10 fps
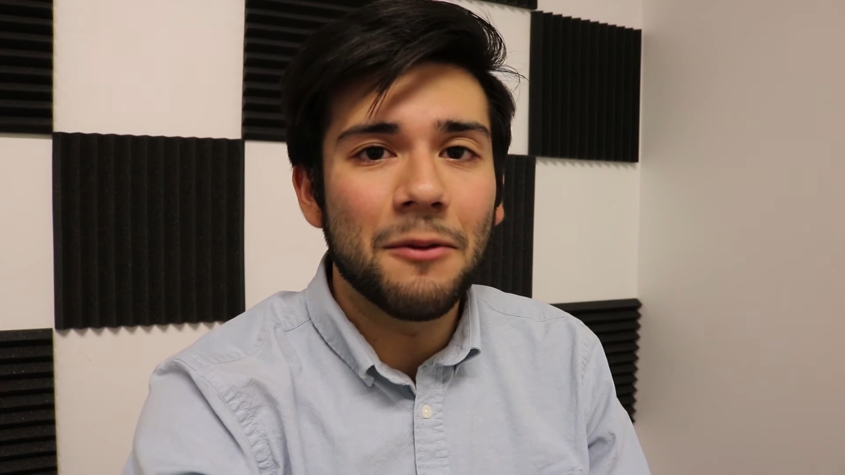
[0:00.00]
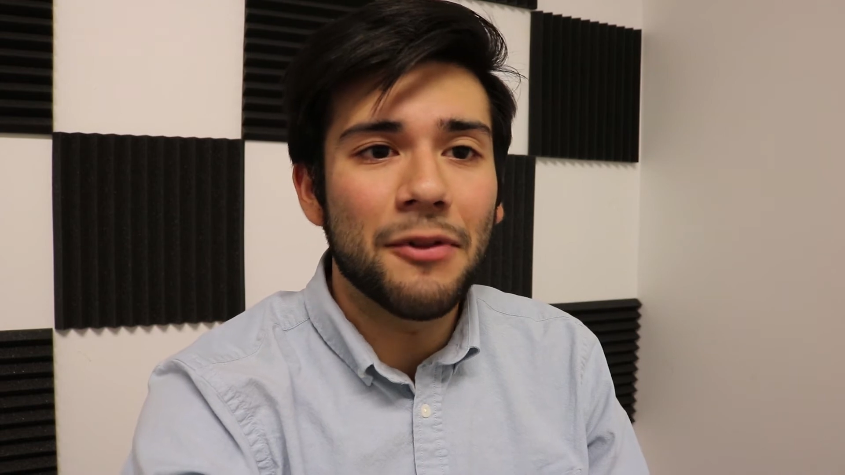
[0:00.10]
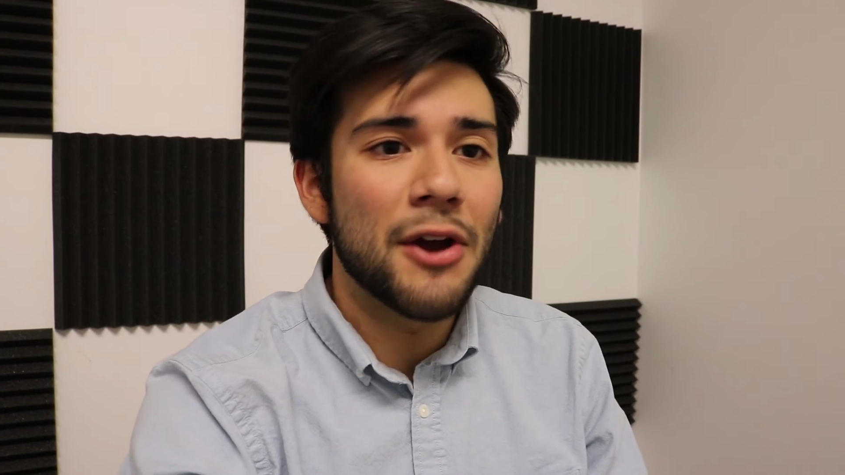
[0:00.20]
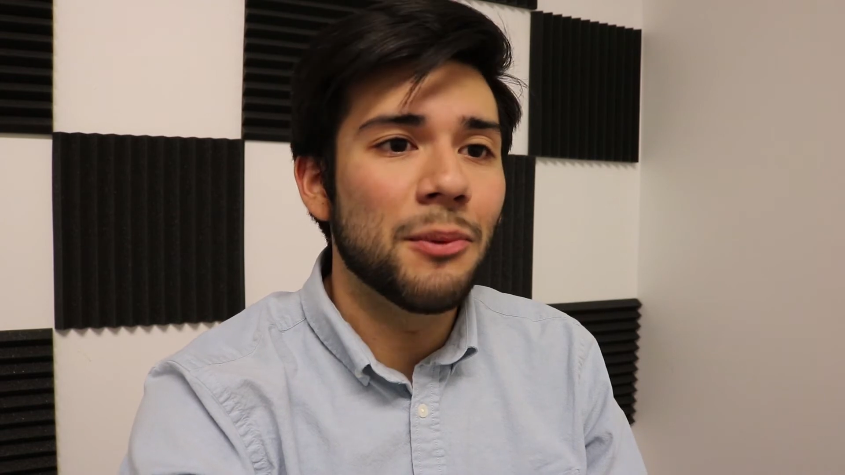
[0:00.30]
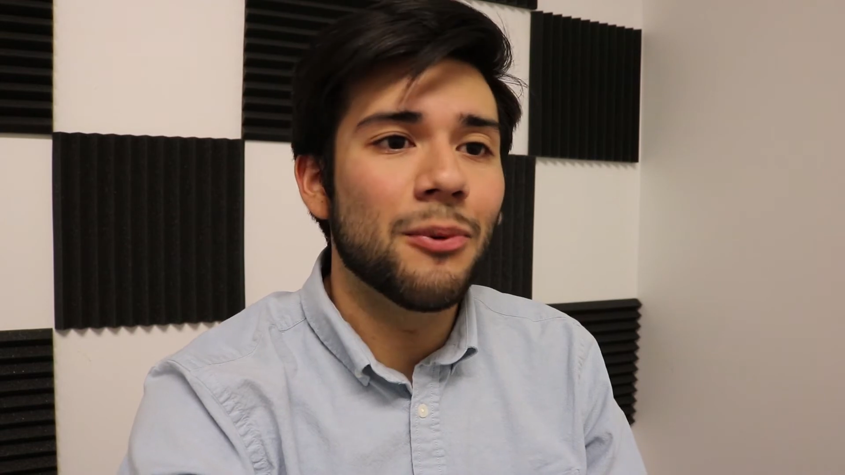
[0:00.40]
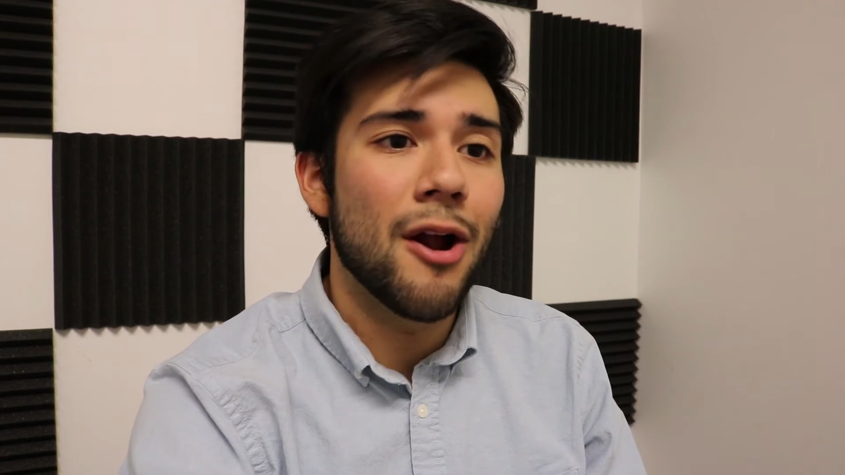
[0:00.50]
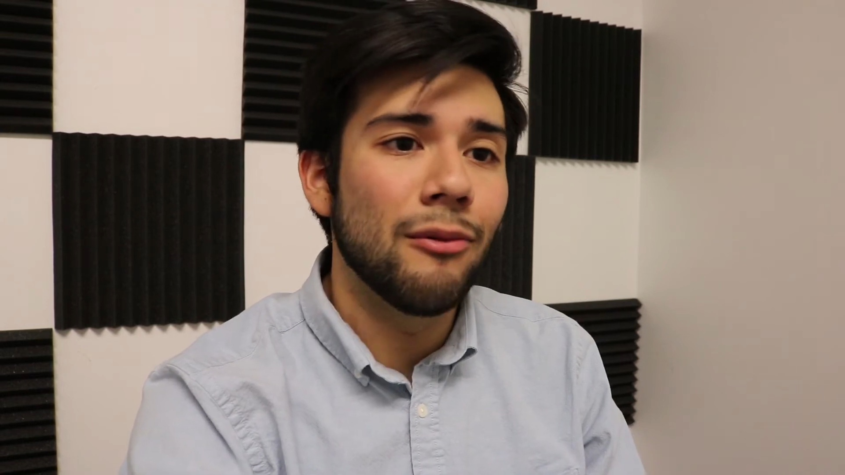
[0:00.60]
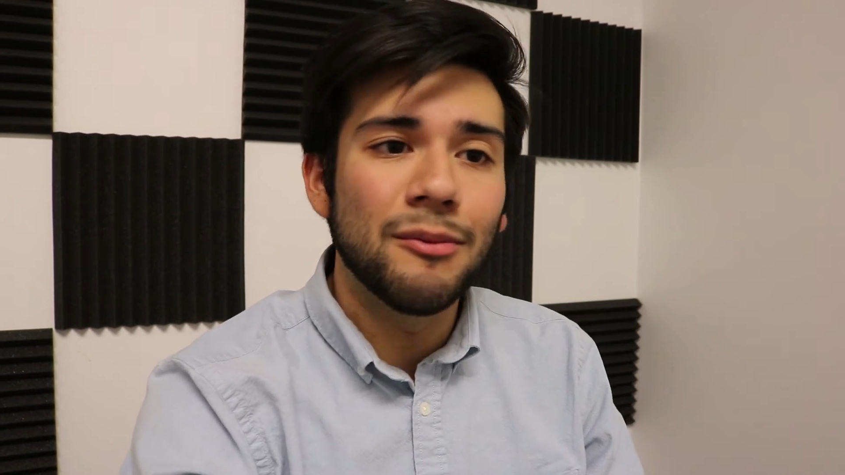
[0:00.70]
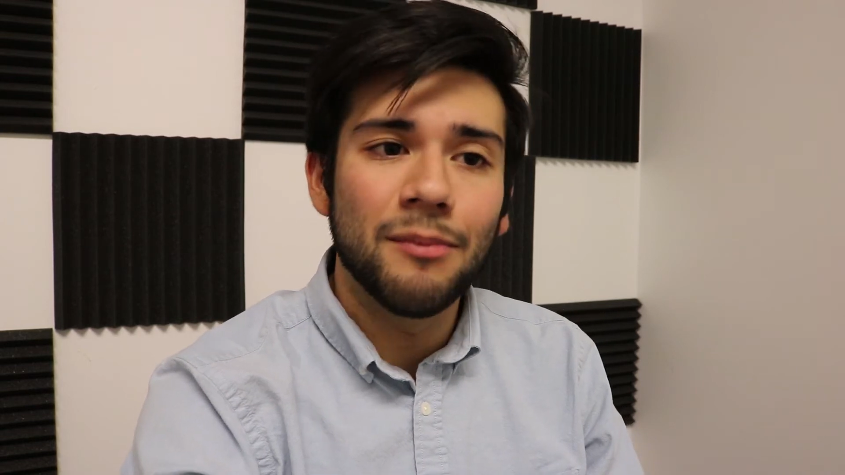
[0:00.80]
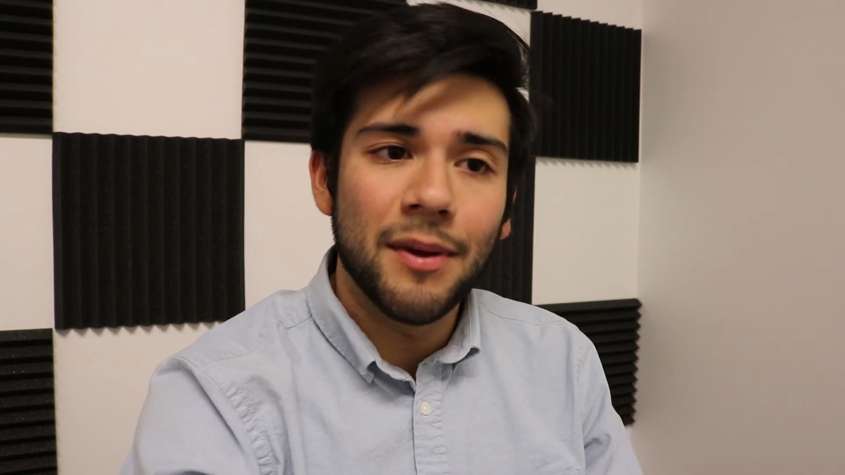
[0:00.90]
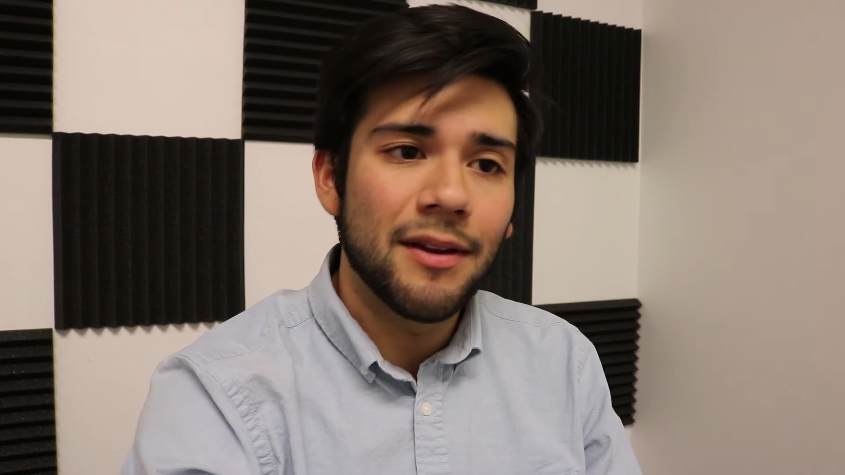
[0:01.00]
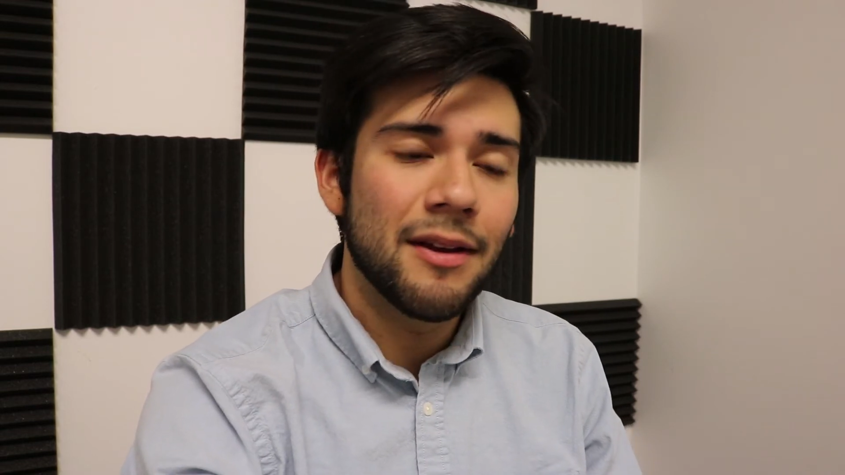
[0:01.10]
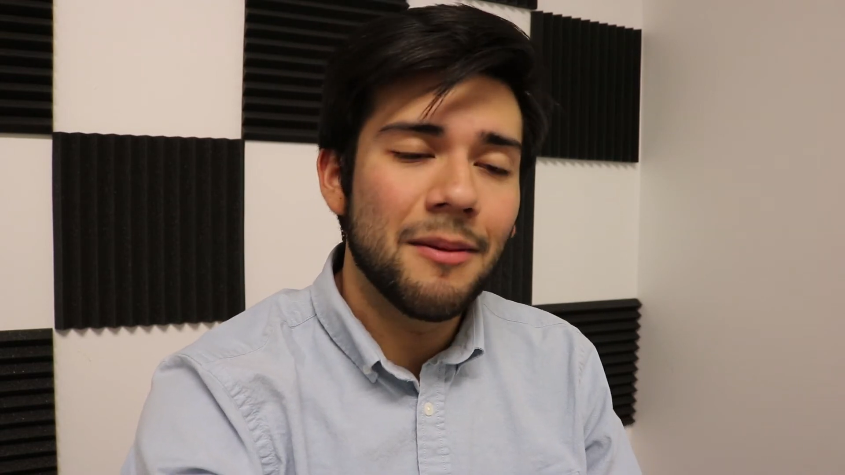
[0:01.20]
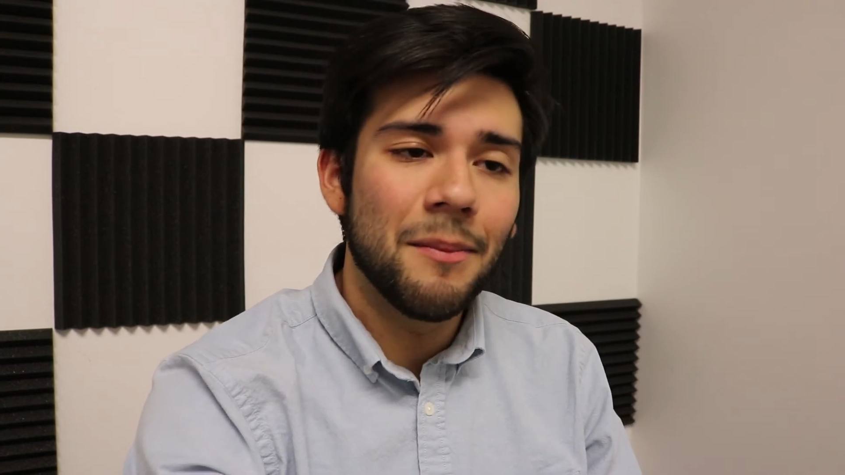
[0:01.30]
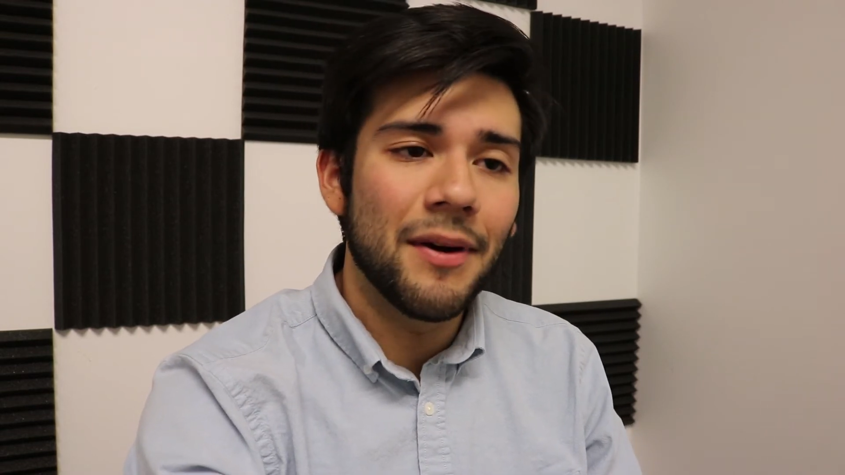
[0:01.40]
a problem.
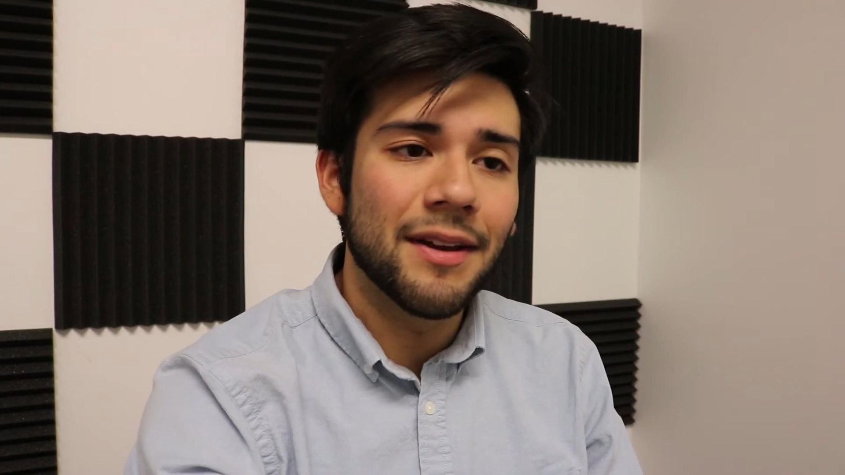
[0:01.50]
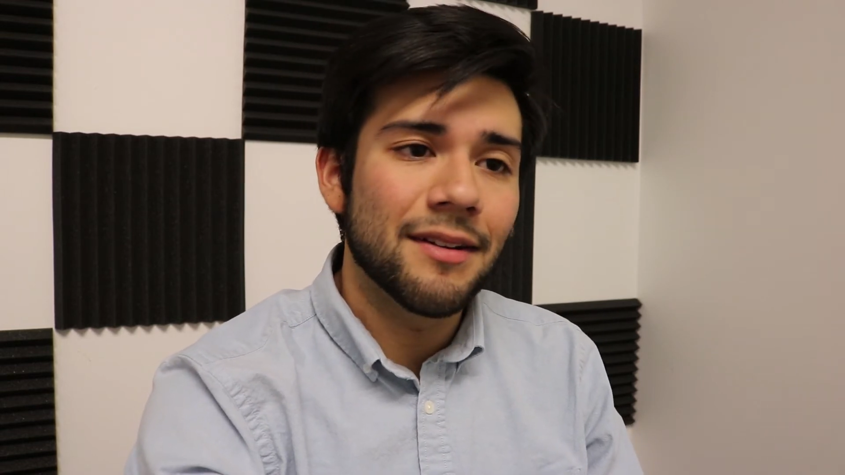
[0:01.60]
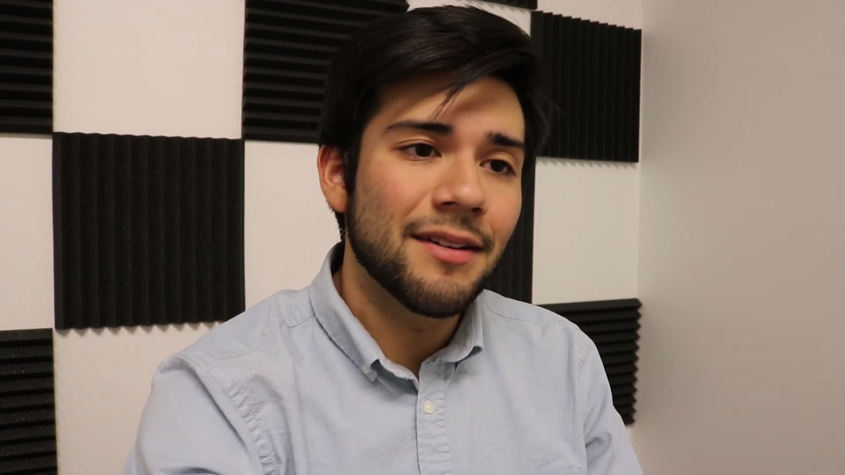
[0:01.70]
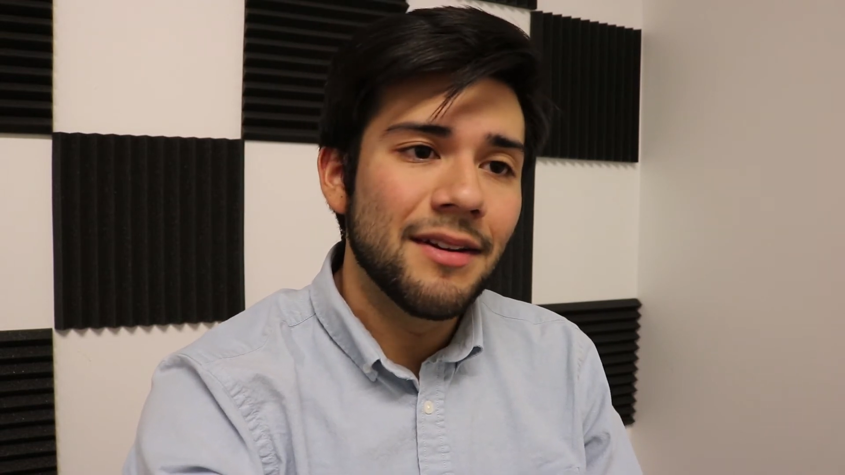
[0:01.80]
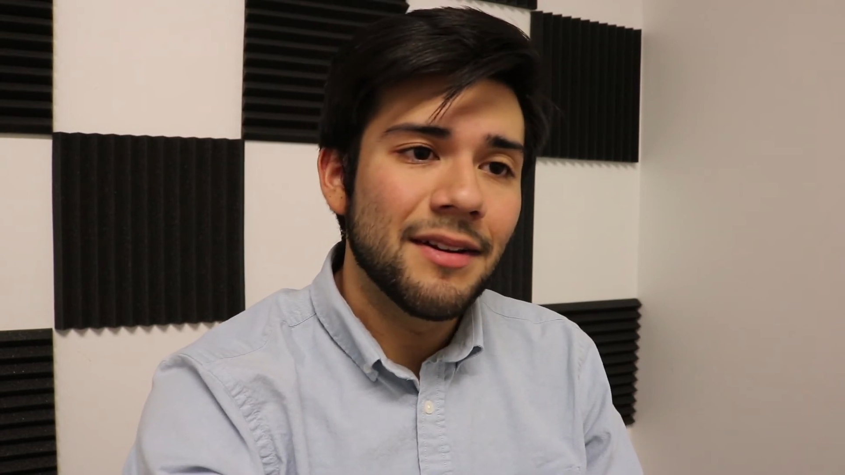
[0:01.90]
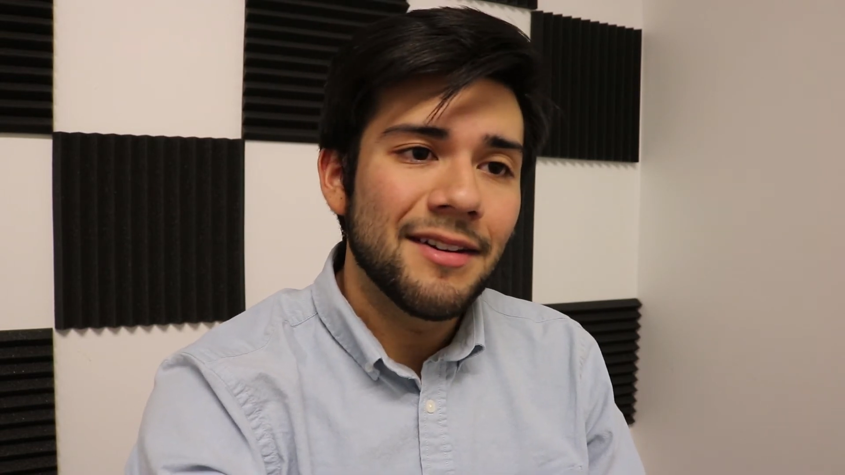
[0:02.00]
But